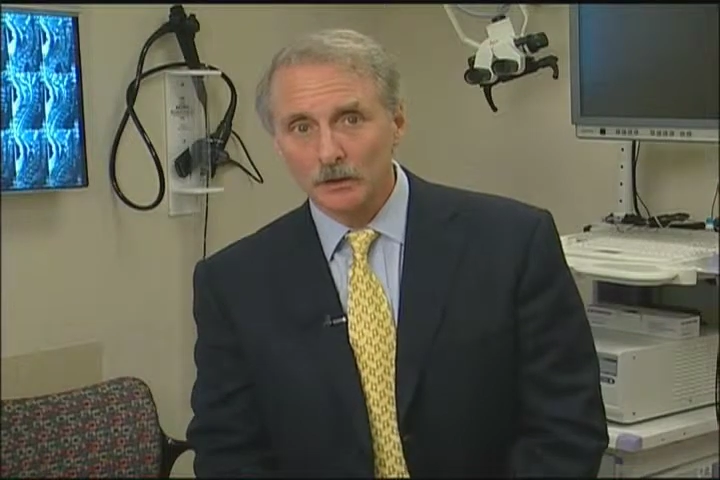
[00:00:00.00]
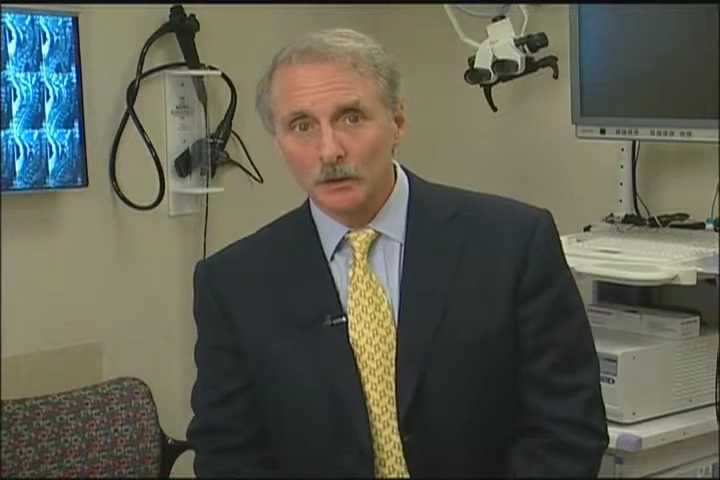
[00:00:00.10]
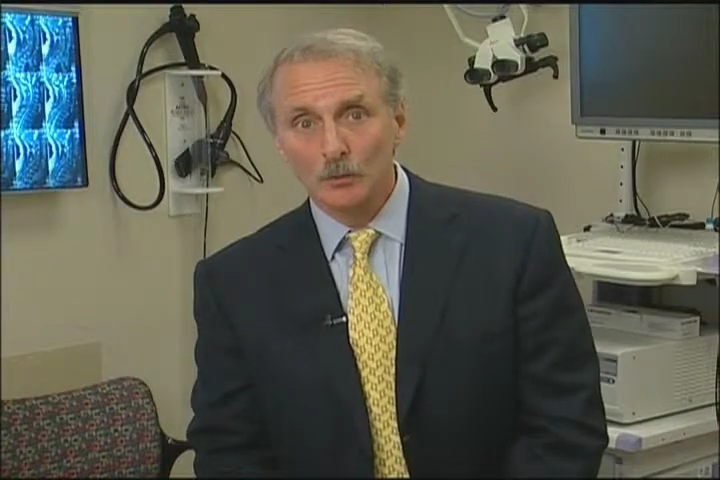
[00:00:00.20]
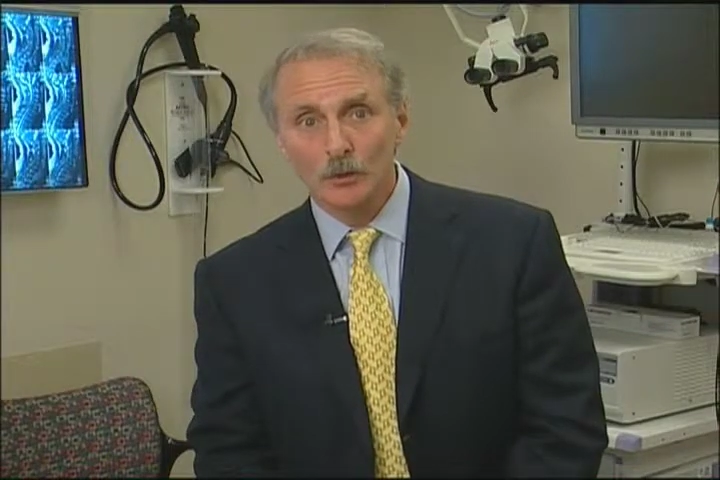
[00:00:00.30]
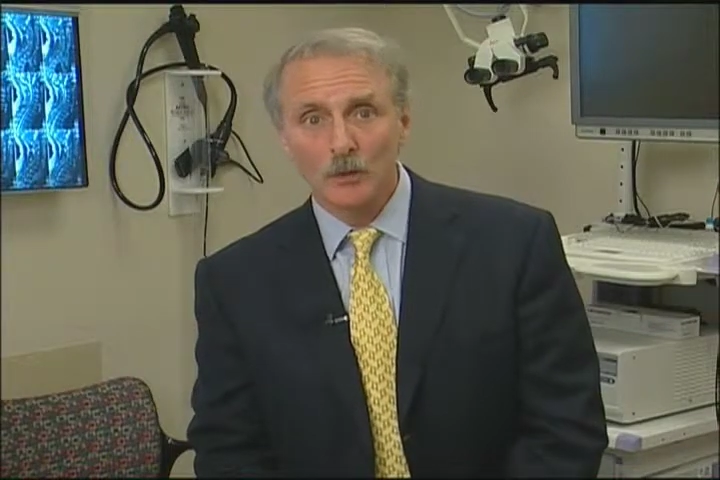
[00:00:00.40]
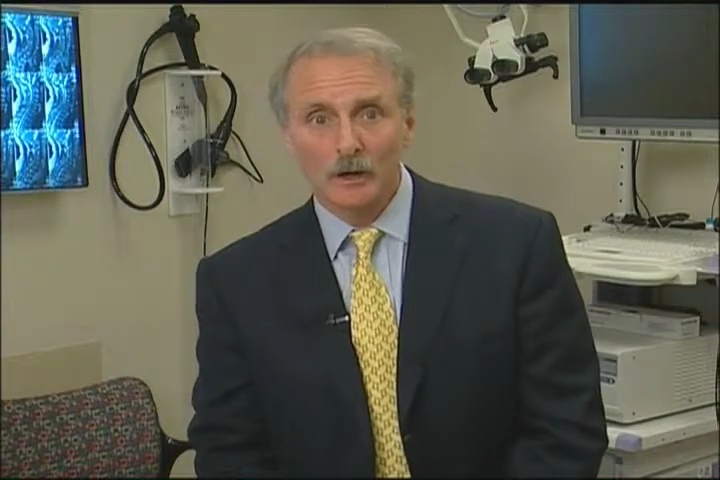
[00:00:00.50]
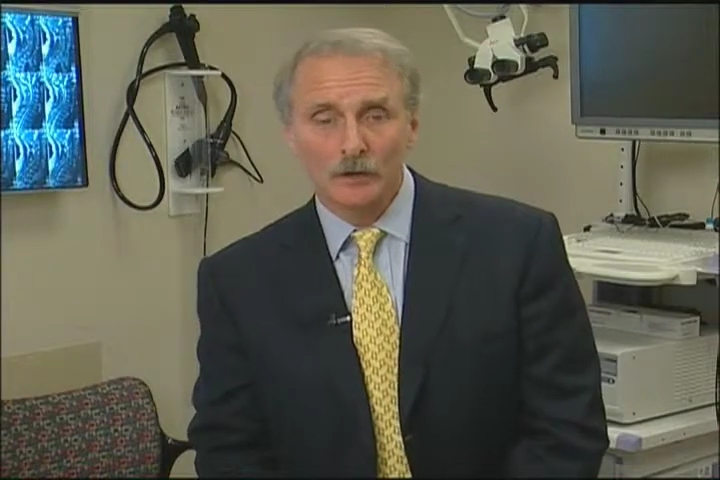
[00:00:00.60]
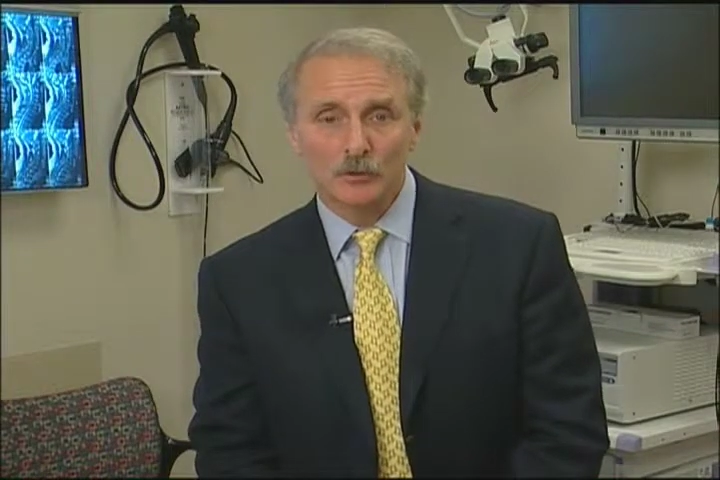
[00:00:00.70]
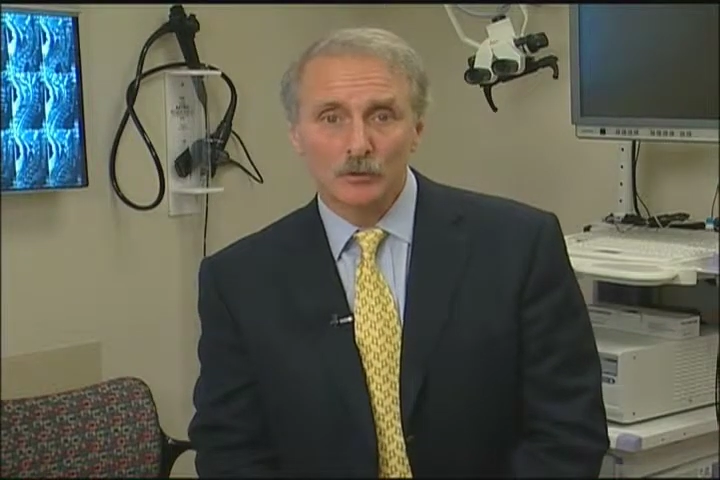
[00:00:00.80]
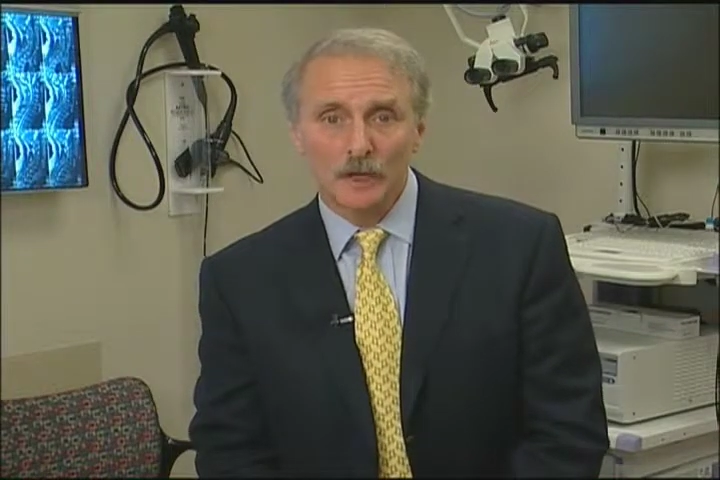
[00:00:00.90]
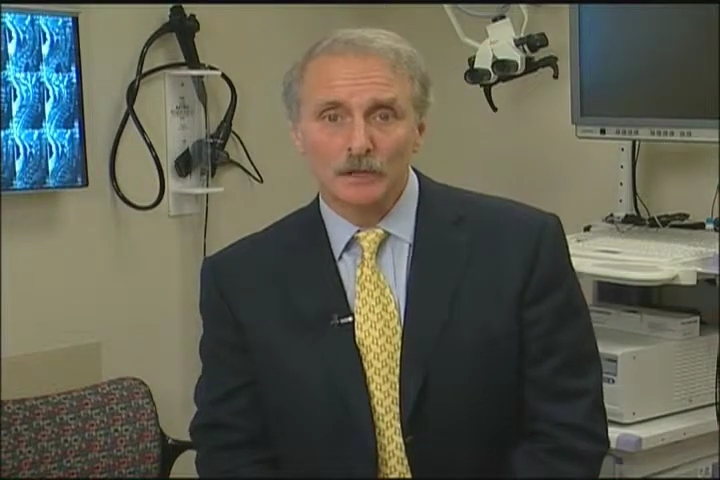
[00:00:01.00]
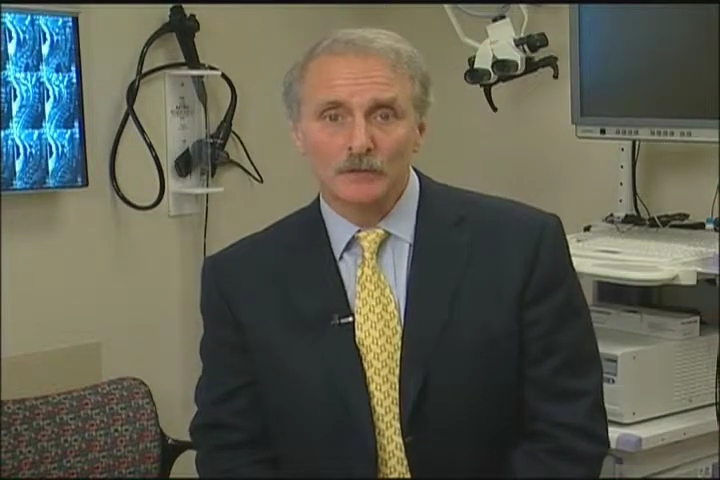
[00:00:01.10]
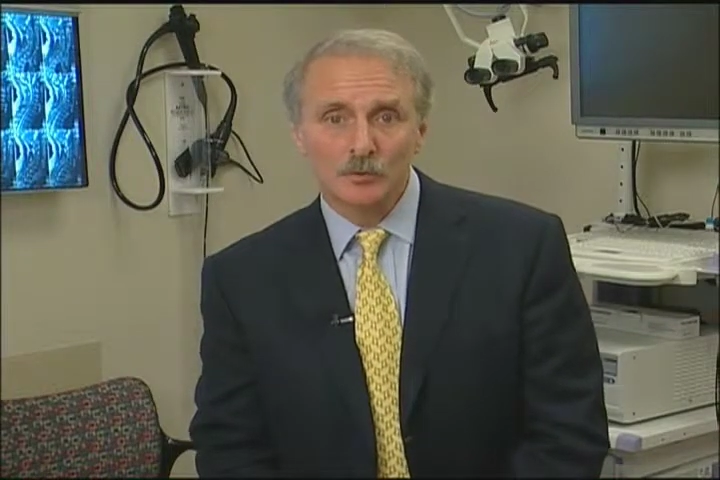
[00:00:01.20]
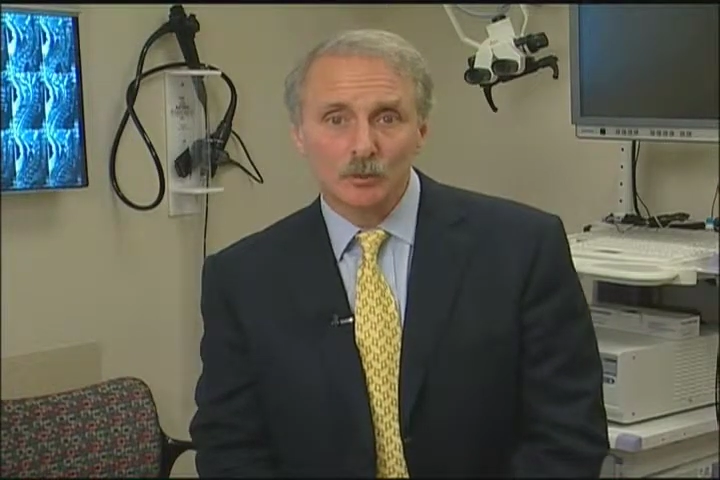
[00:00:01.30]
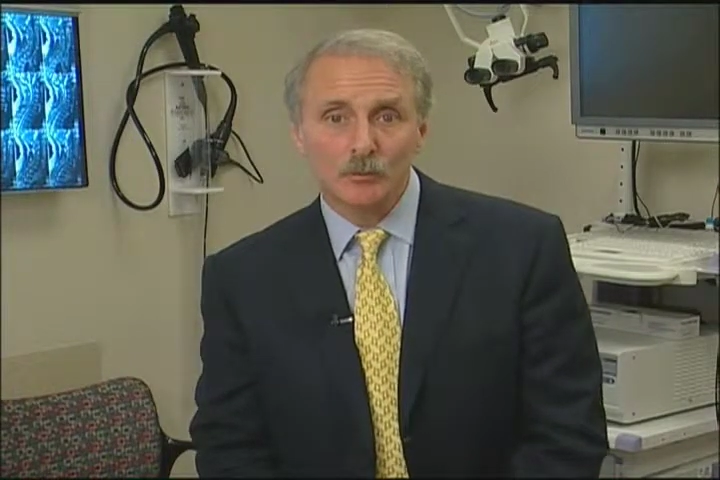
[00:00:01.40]
who require
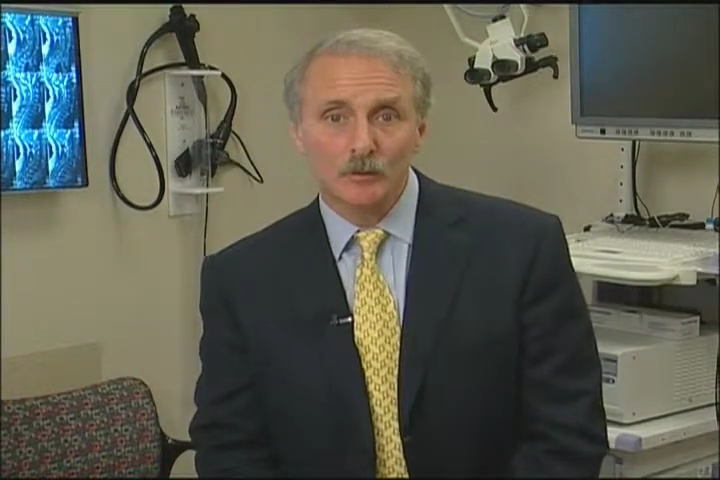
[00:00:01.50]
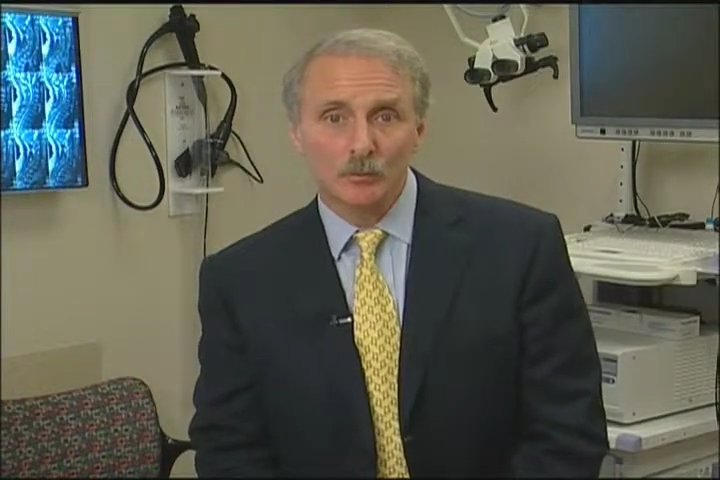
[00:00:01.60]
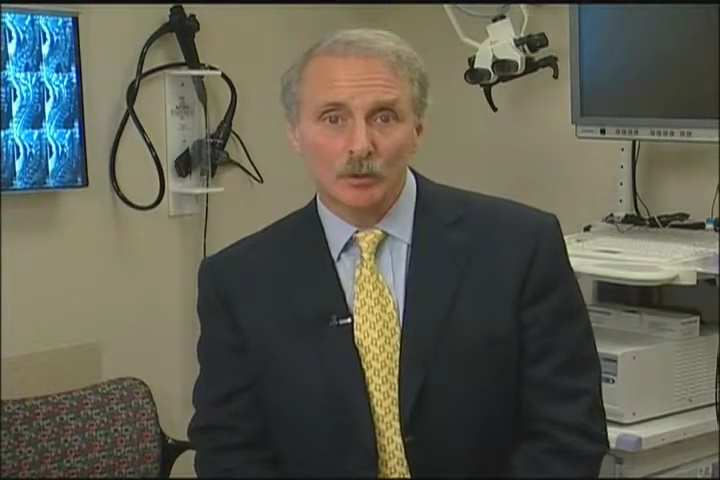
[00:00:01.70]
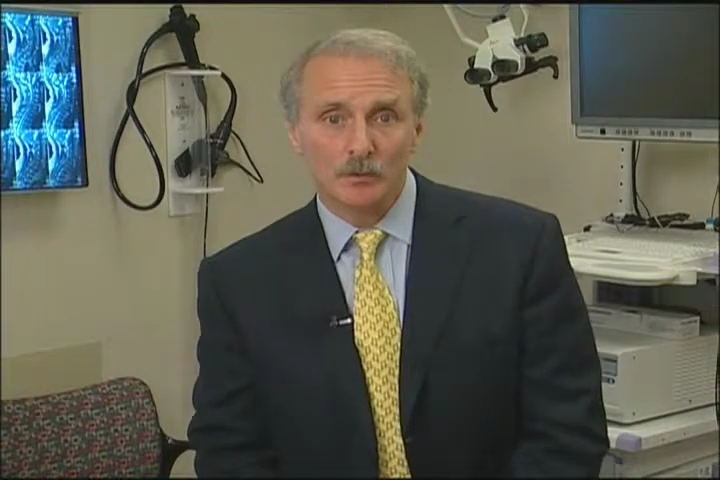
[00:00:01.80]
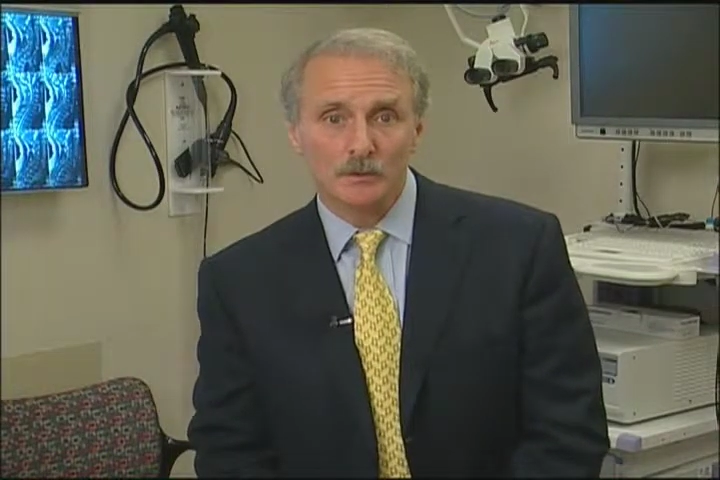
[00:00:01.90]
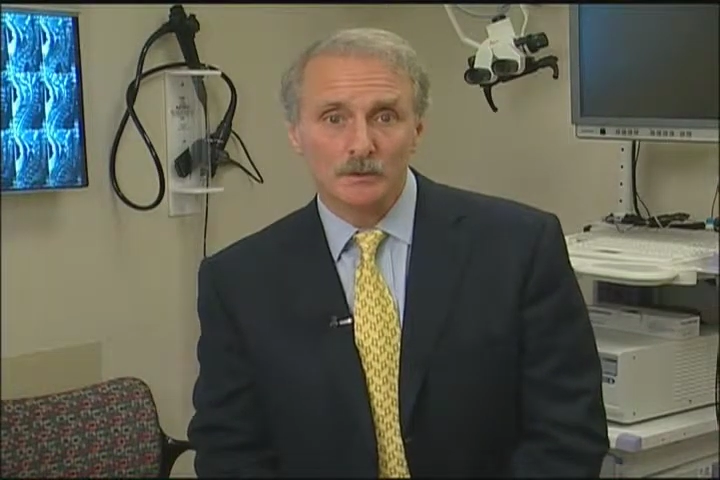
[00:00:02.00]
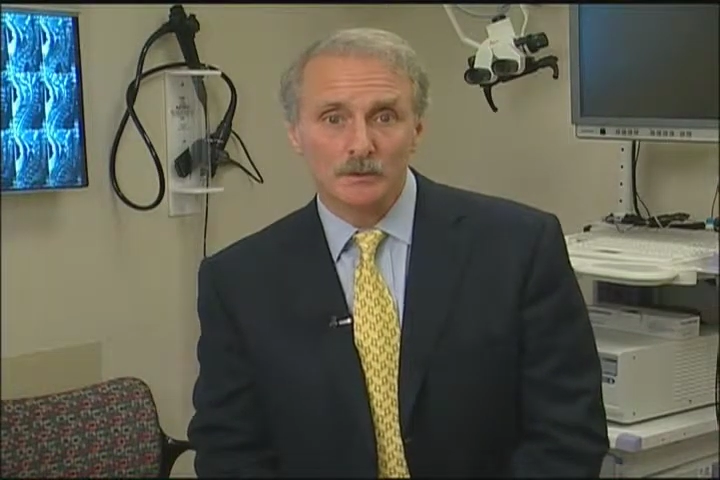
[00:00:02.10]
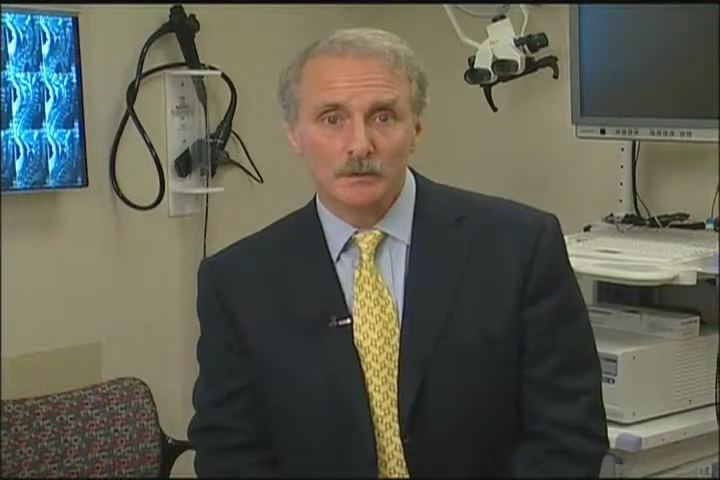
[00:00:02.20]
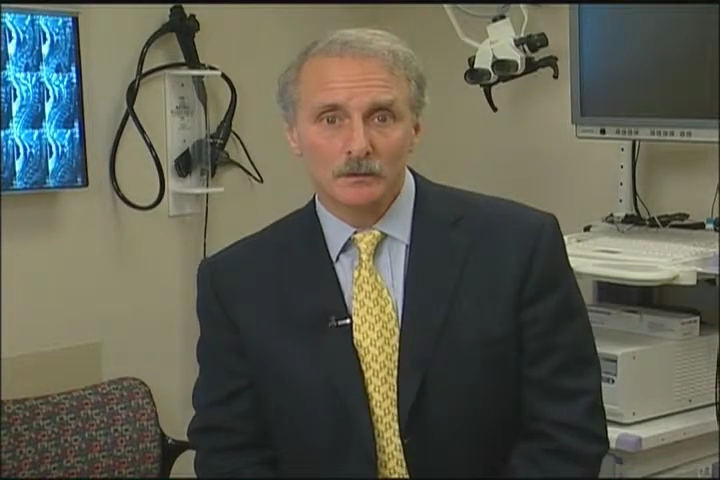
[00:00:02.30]
creative treatment approaches.